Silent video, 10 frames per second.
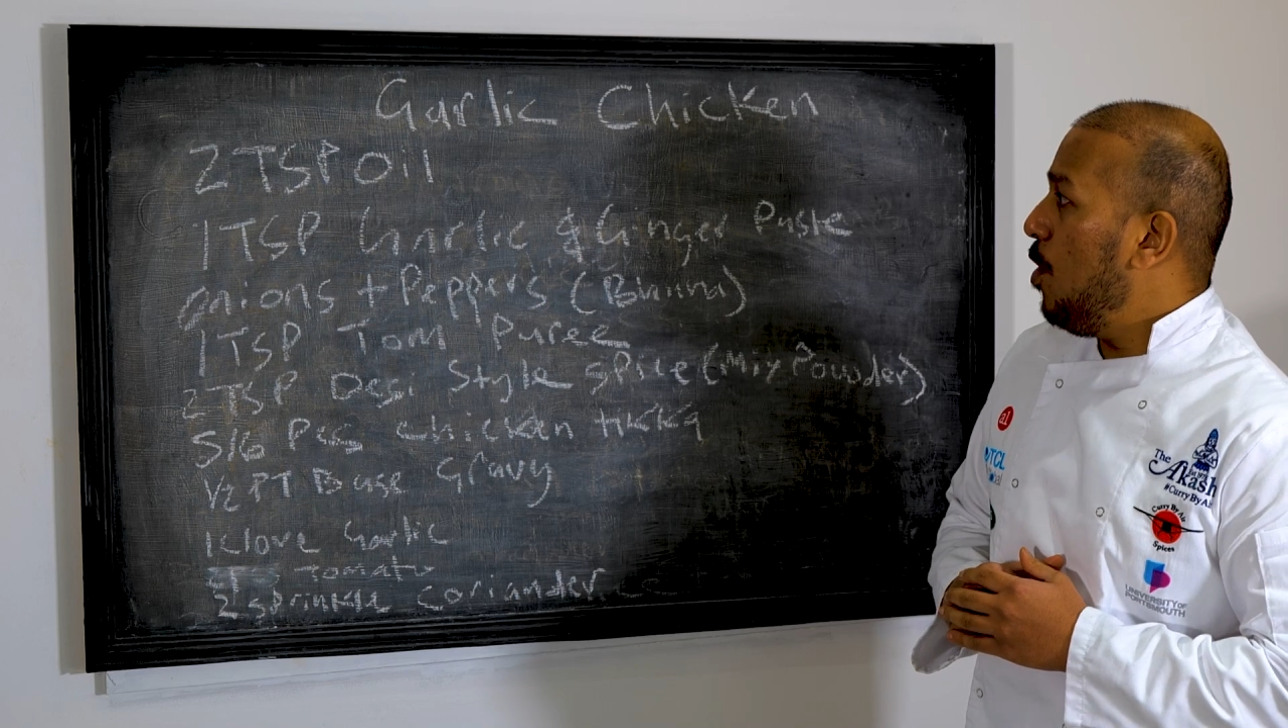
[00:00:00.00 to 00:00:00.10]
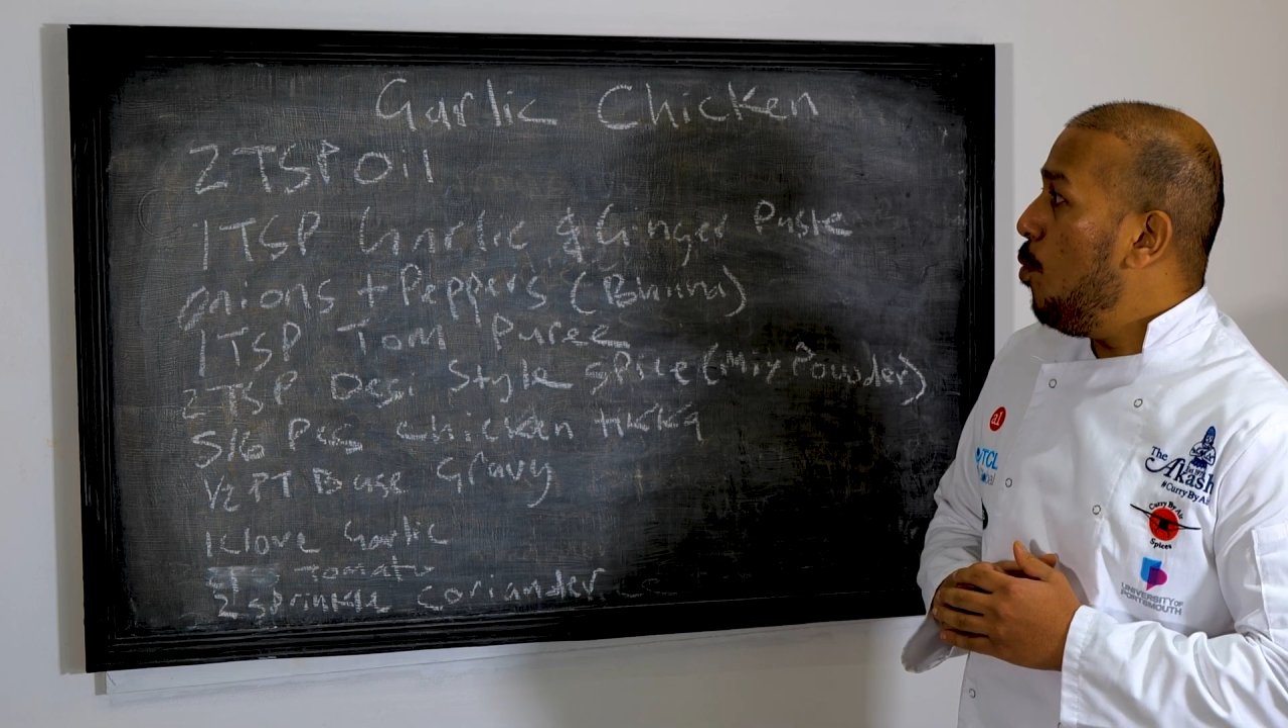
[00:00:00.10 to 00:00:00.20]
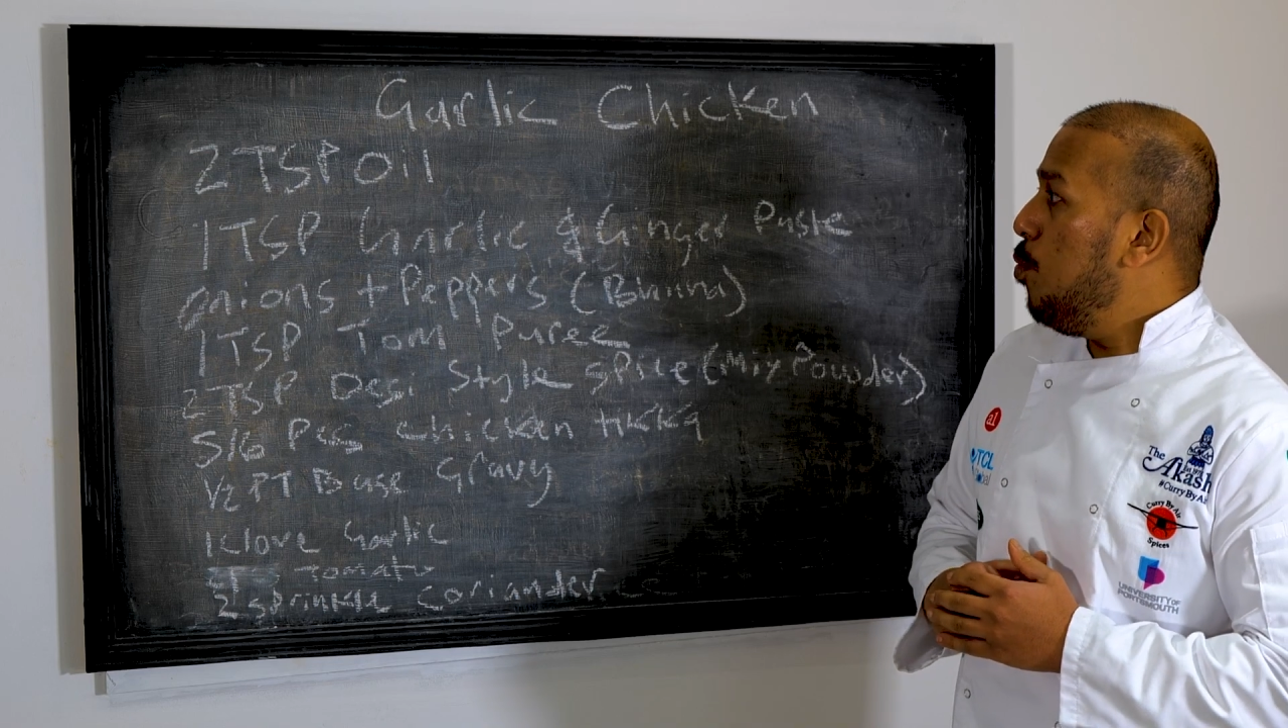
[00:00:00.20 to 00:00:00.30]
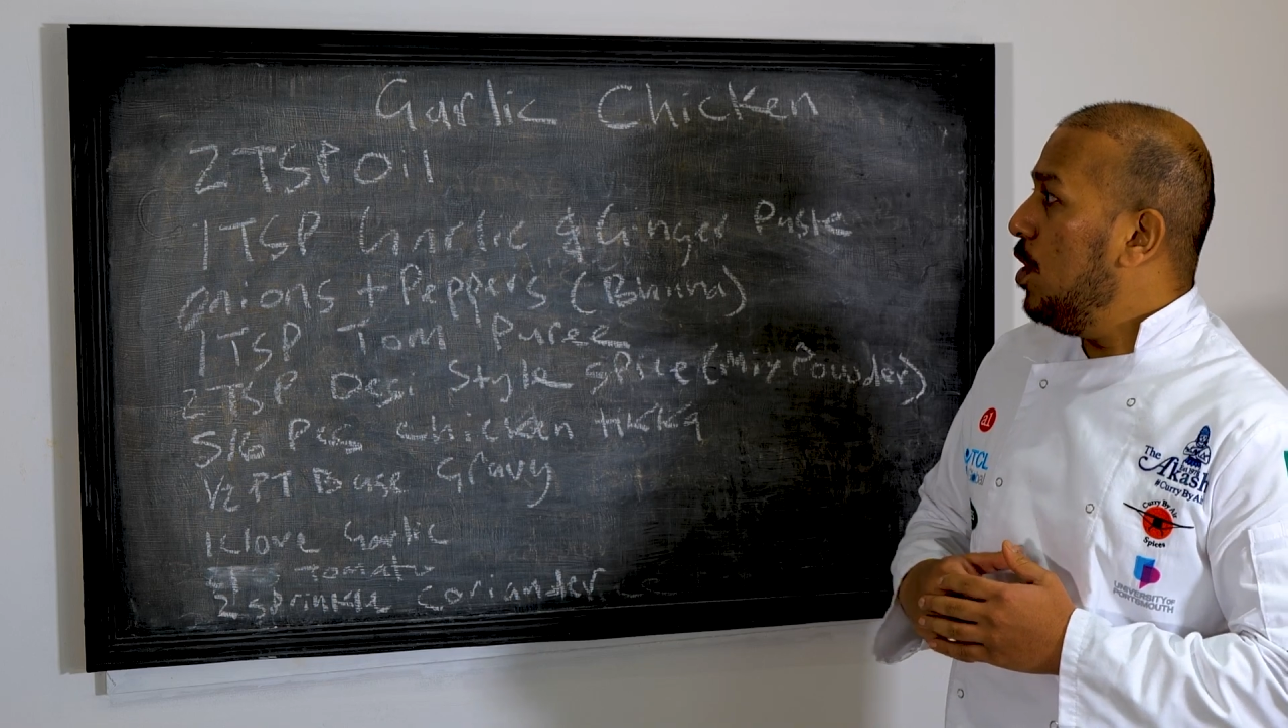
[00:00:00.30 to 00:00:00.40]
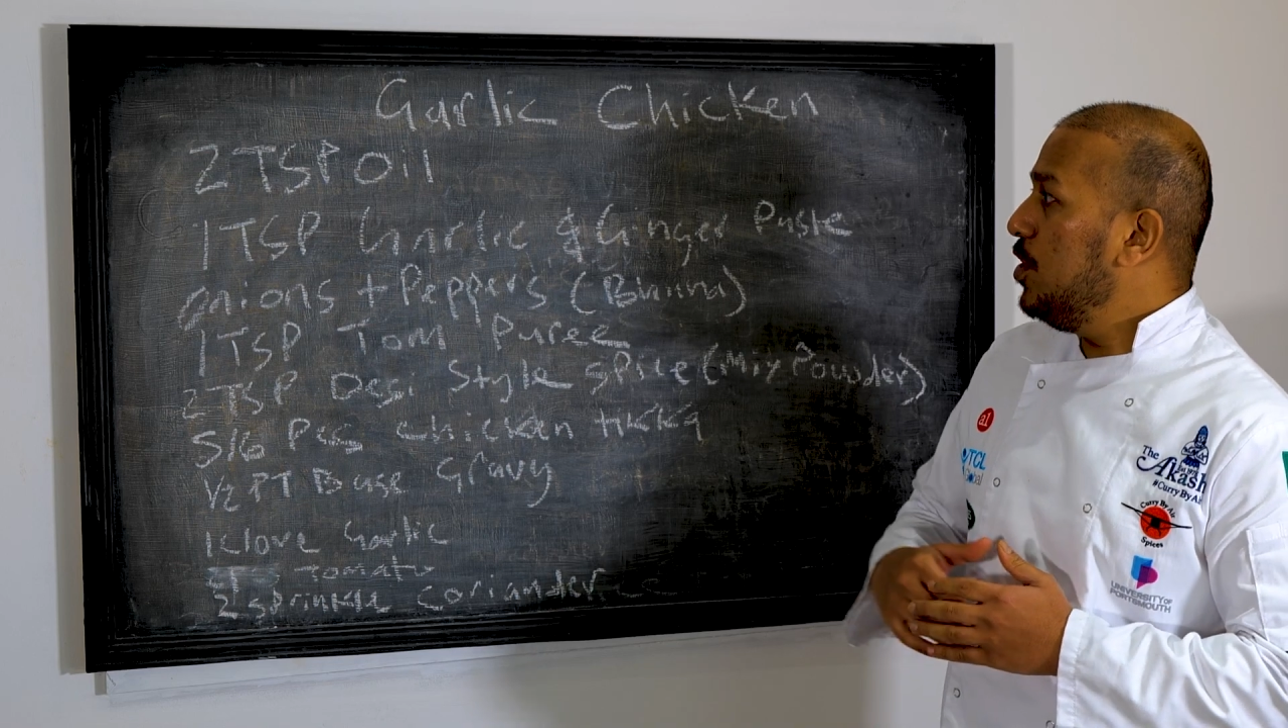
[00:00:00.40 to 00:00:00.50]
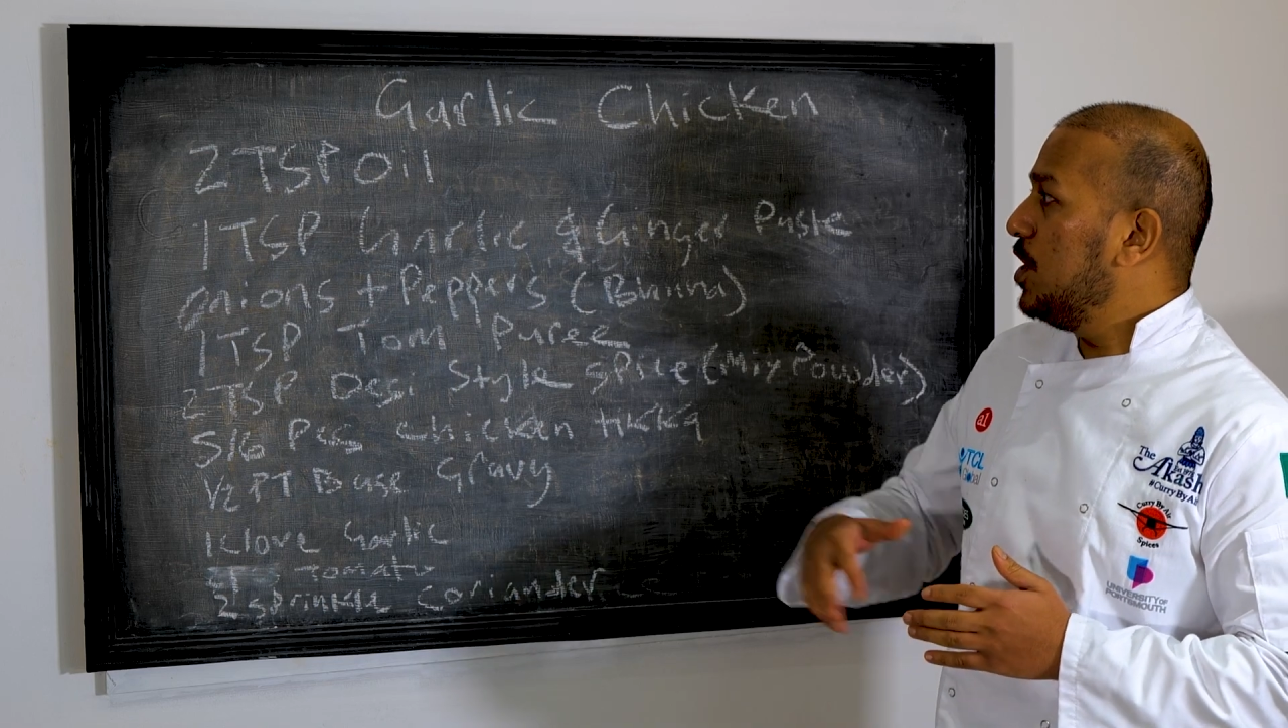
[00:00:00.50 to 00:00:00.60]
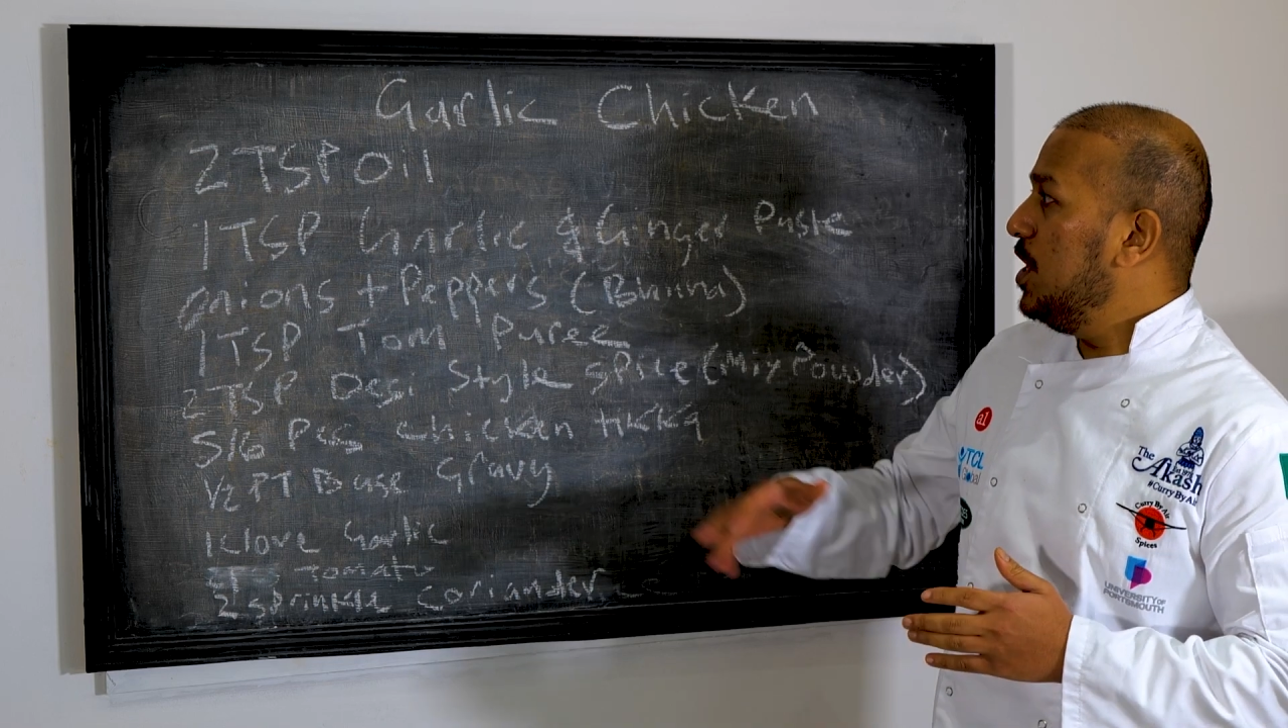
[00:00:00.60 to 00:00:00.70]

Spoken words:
what you're